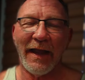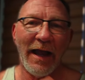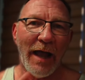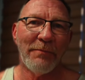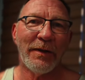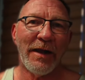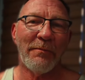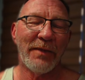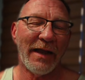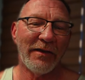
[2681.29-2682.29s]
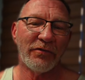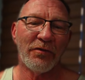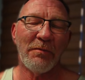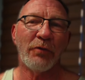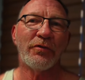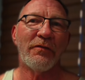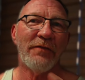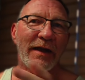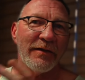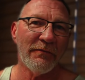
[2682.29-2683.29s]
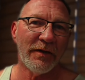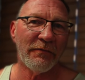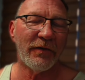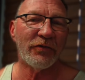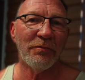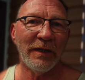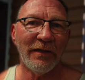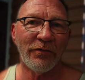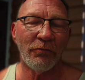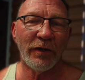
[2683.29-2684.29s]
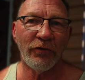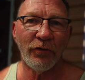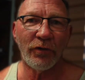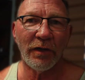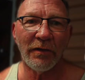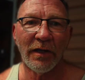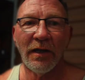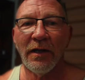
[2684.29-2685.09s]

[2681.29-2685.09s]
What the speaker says: They hype it up that it's the most effective and efficient means in which you can